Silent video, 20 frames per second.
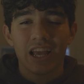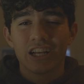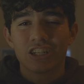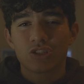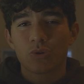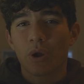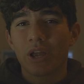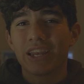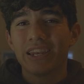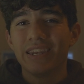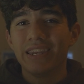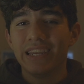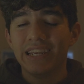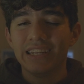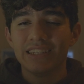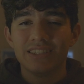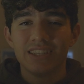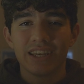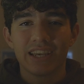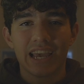so I
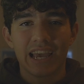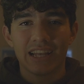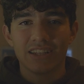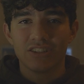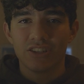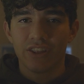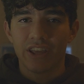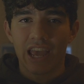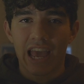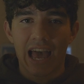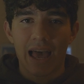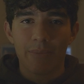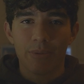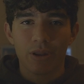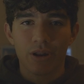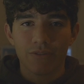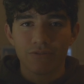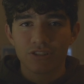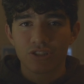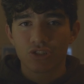need to get into the
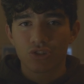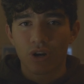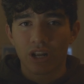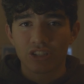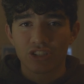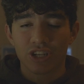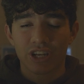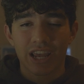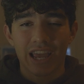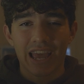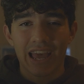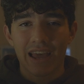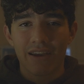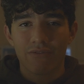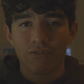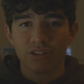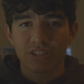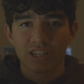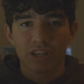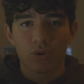habit of stretching
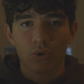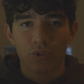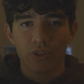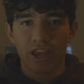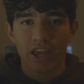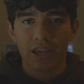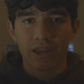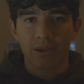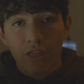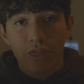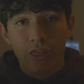every single day.